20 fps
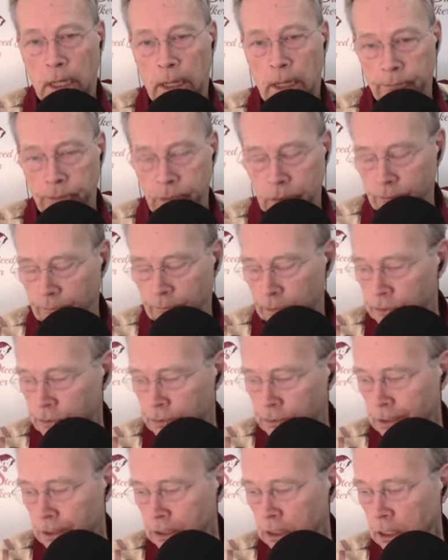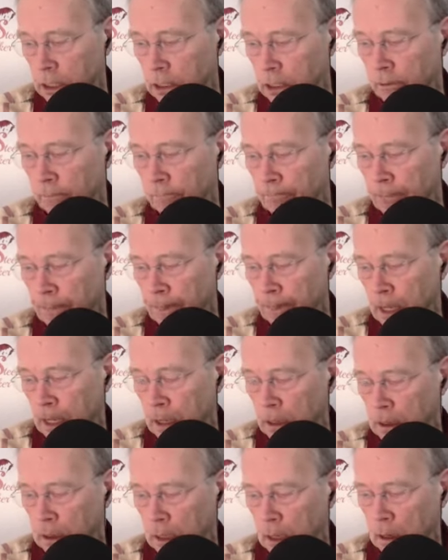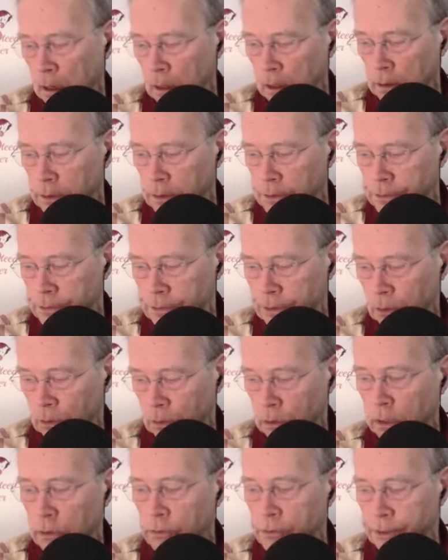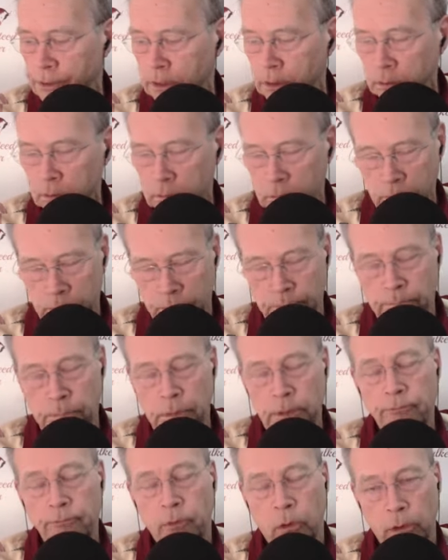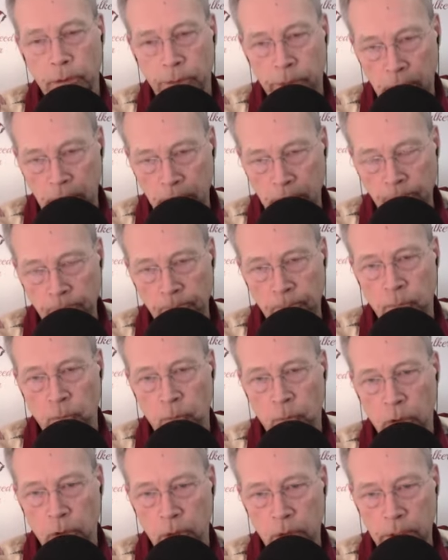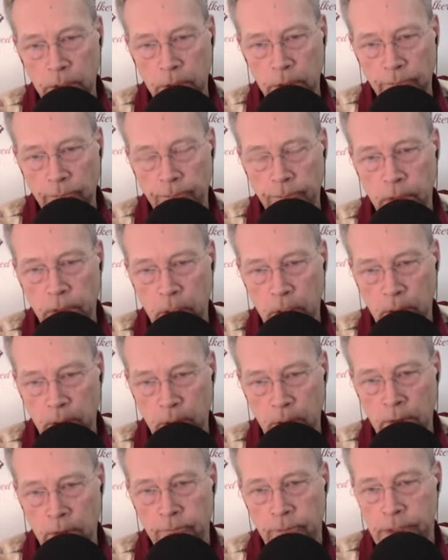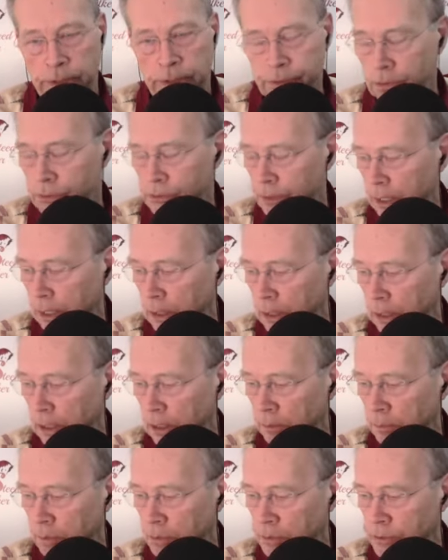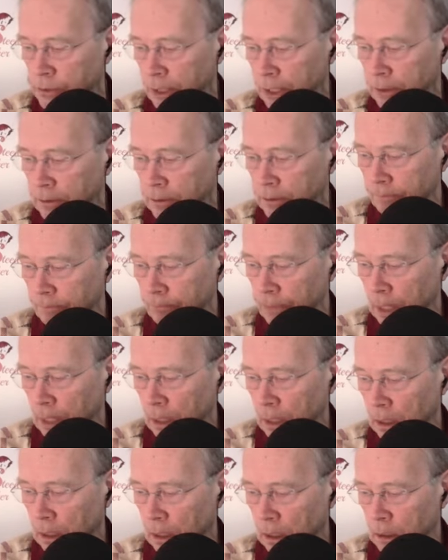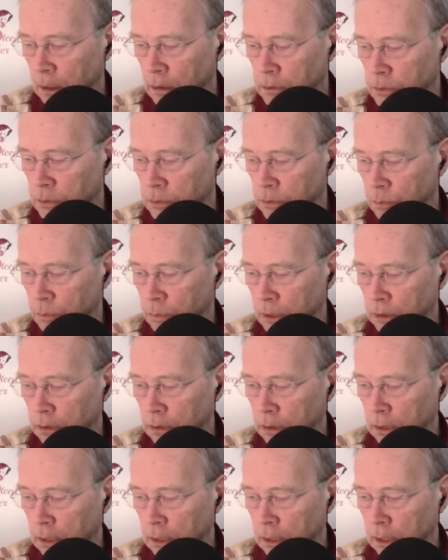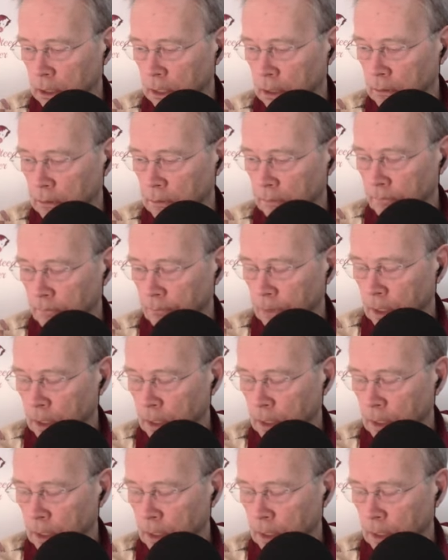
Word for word: after the first of the year. Uh, so closing before then will give the investors that eighty percent uh, to be looking at.